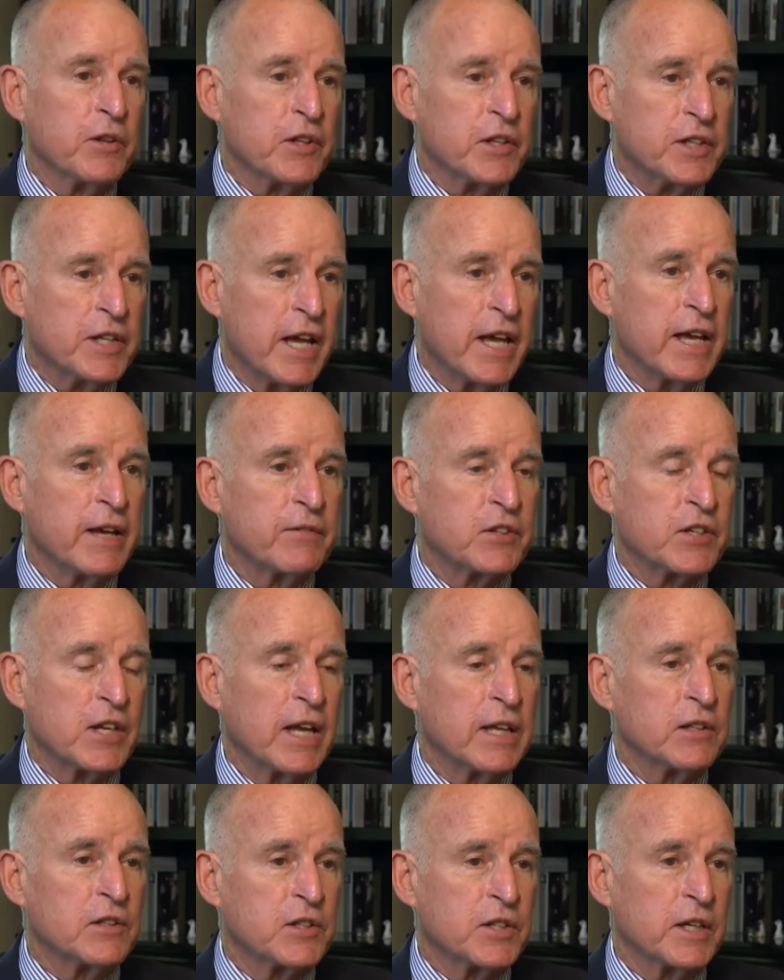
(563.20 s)
by a
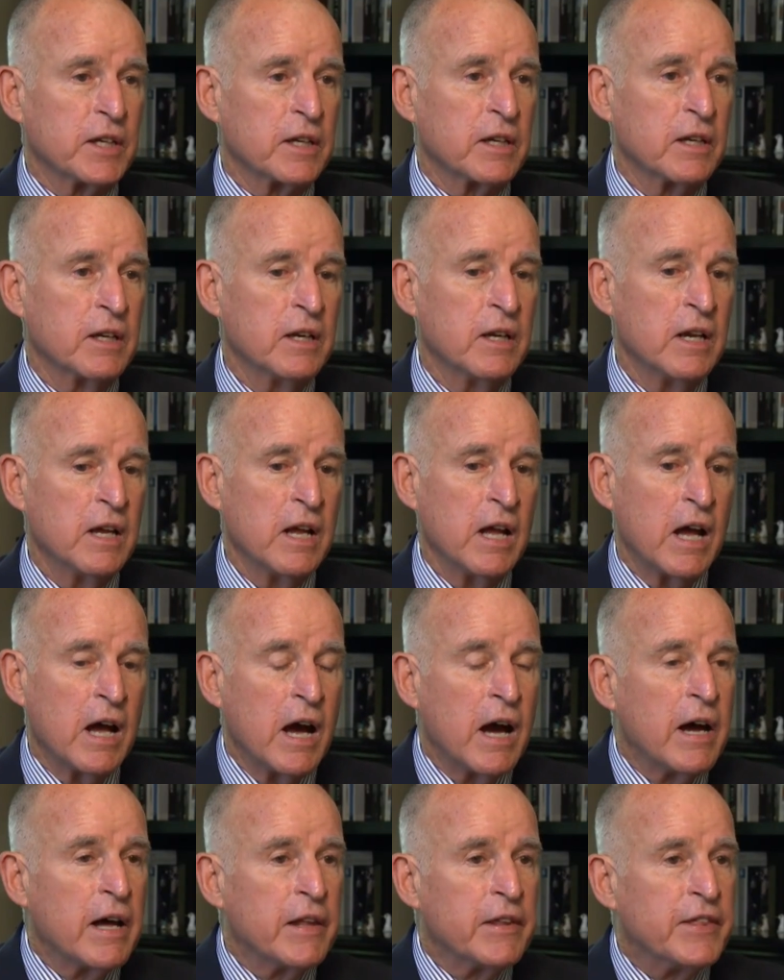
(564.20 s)
BPH
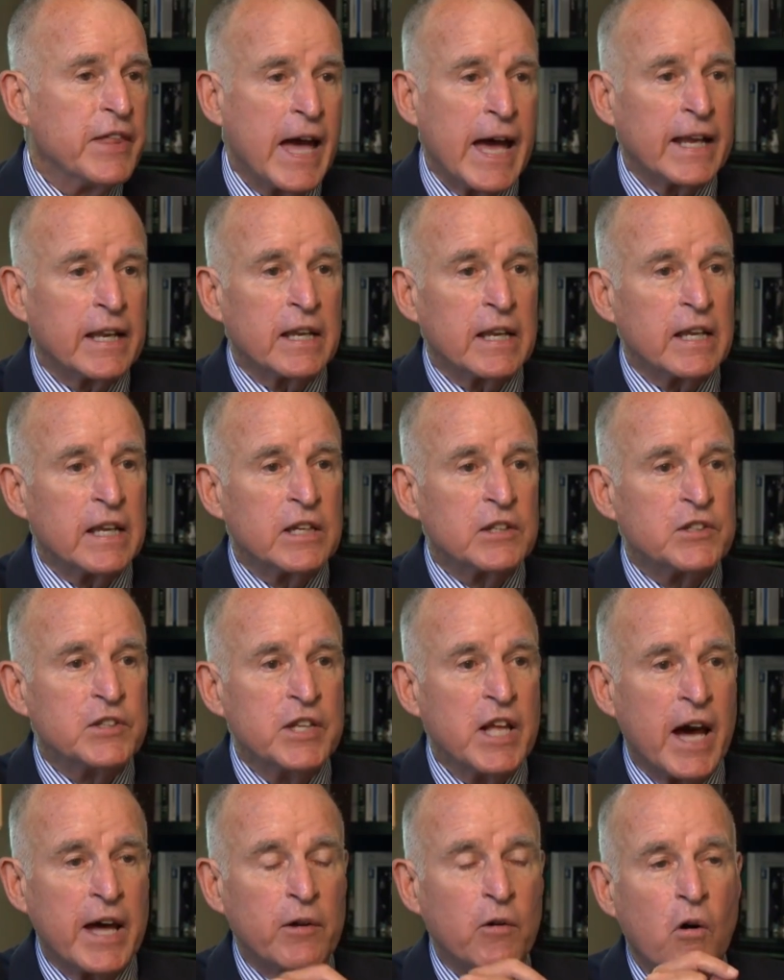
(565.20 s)
hearing panel
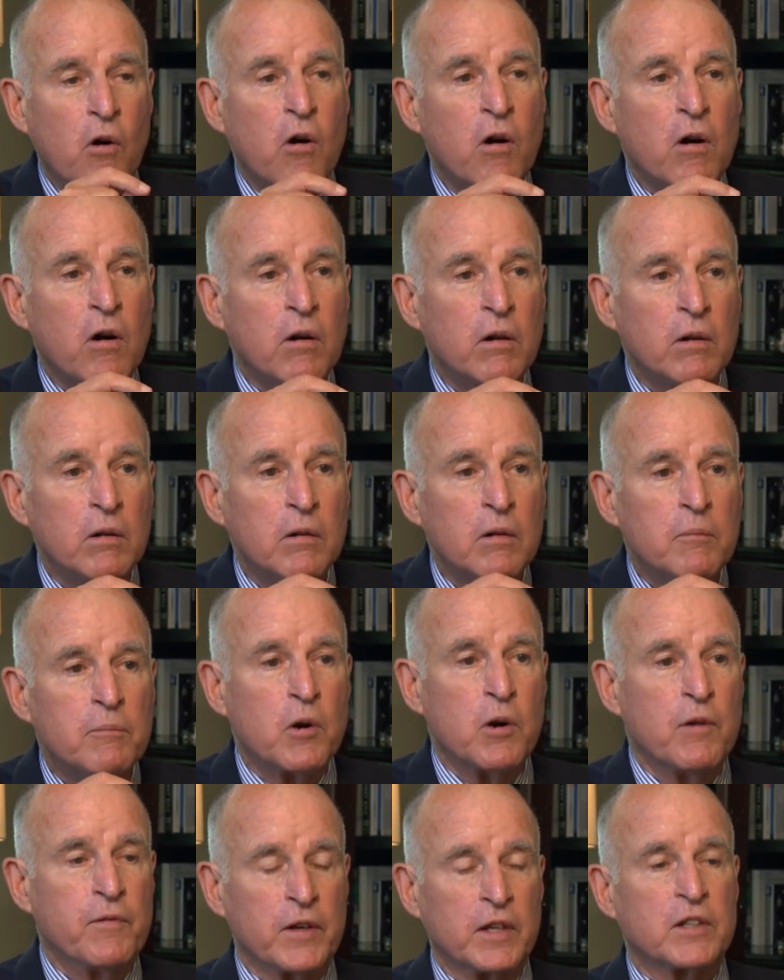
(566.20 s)
are initially considered
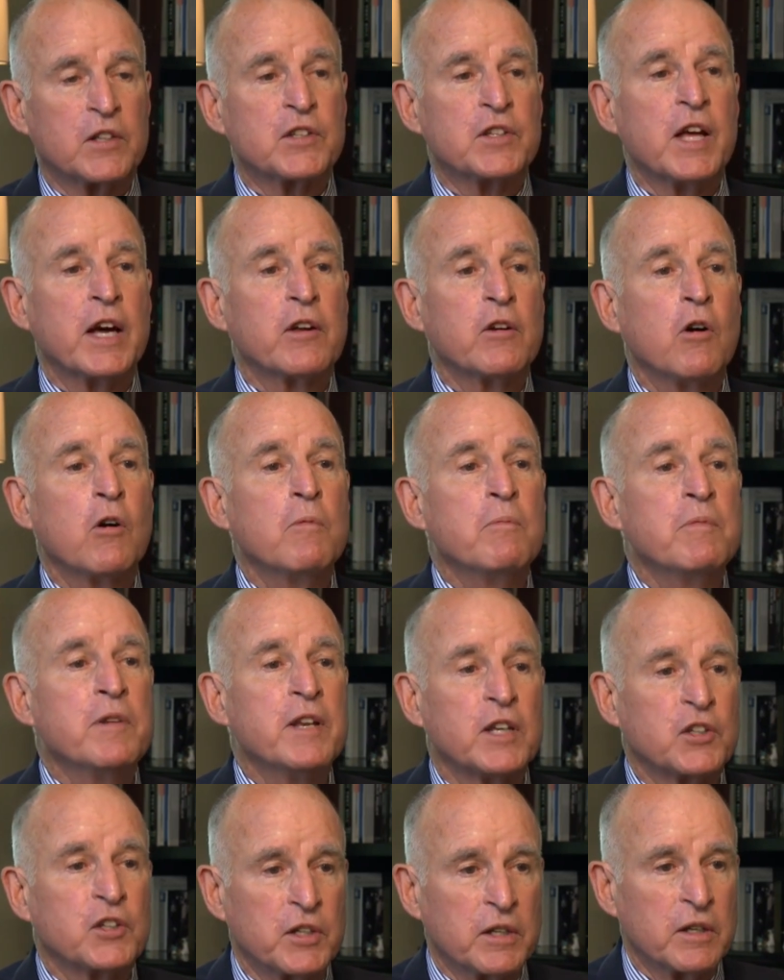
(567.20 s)
proposed
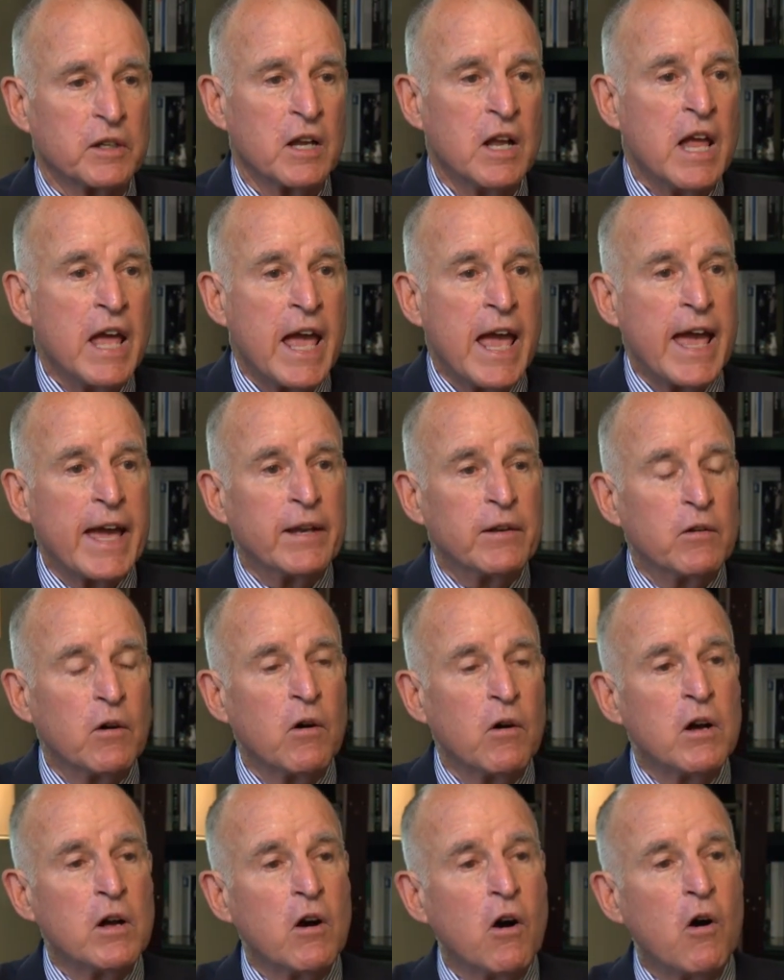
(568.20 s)
decisions and do not become
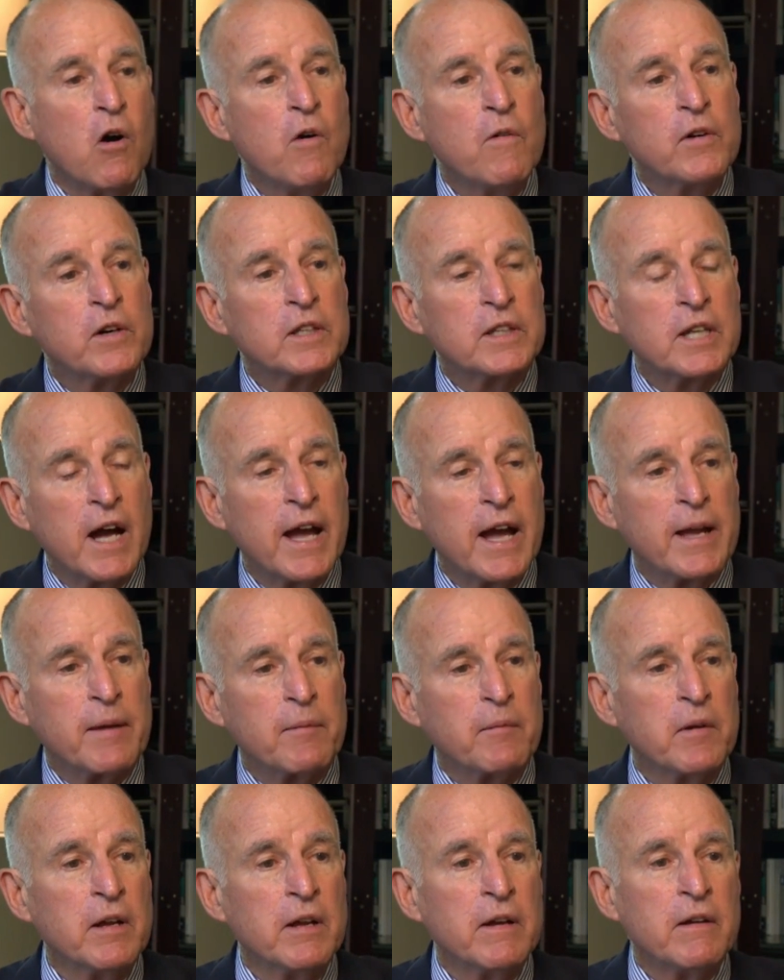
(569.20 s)
final until
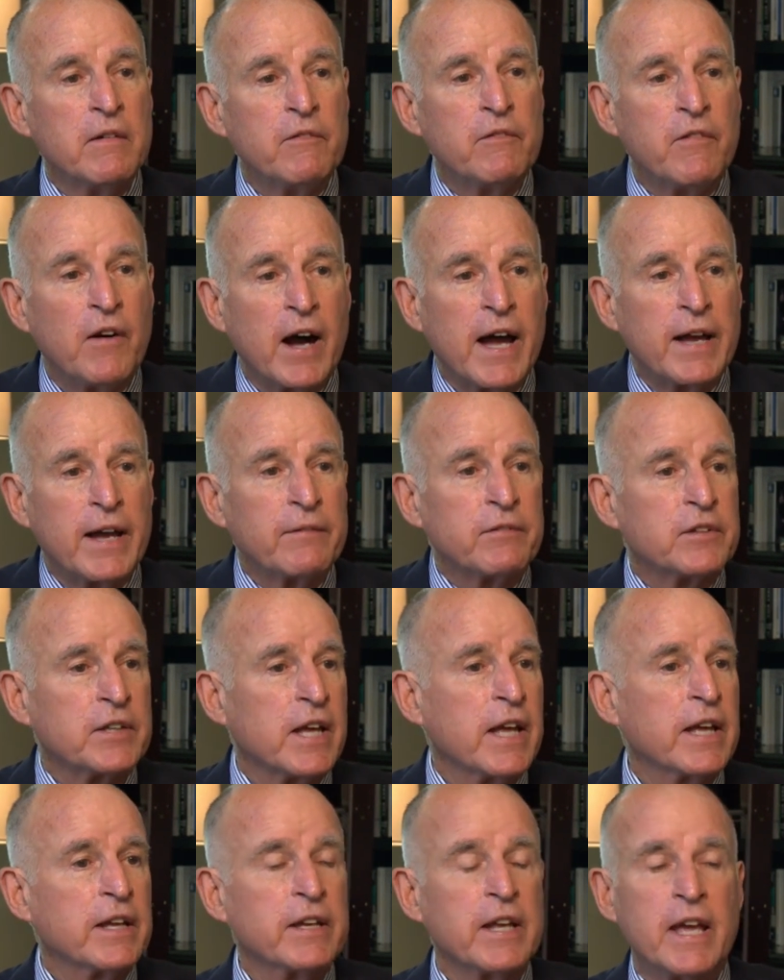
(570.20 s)
120
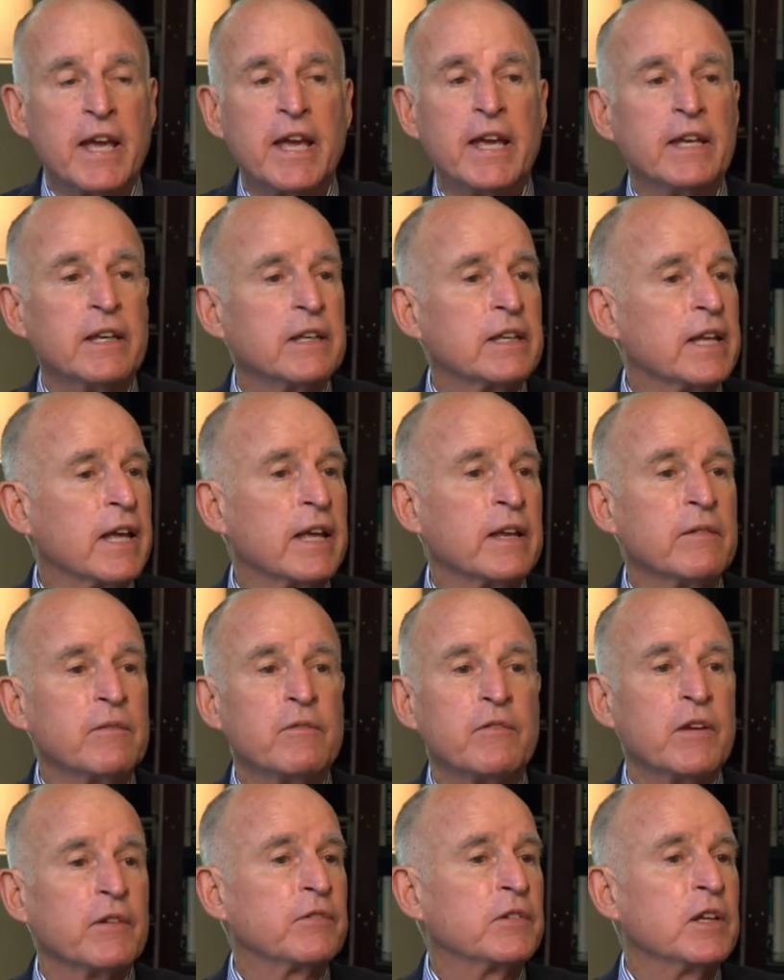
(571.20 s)
days from the date of the
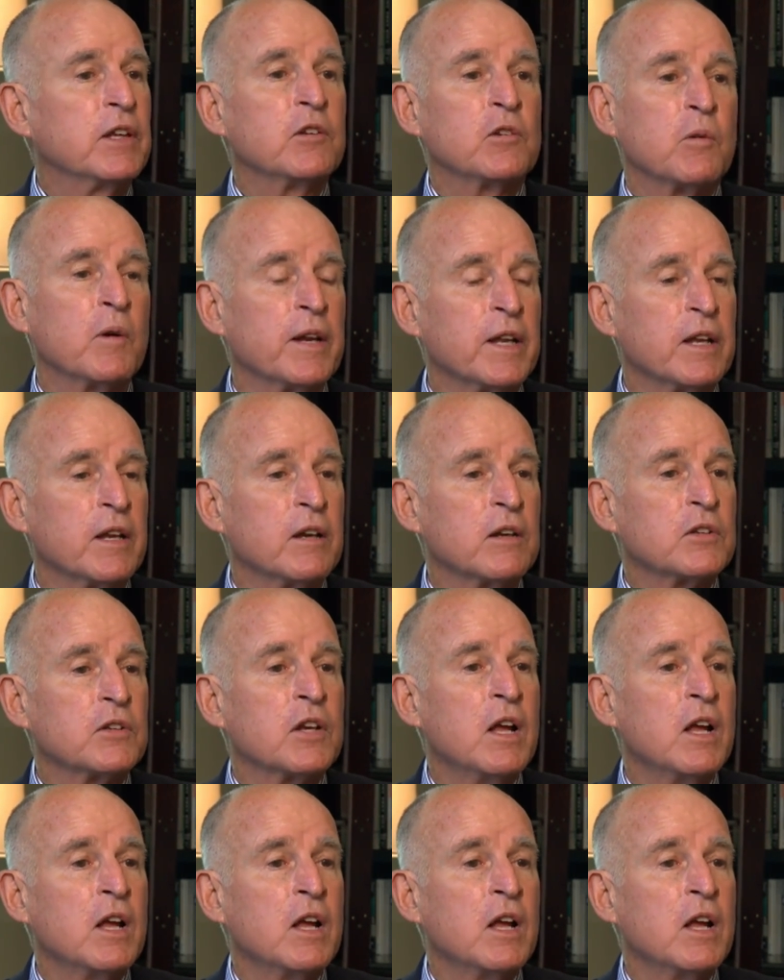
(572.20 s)
parole hearing.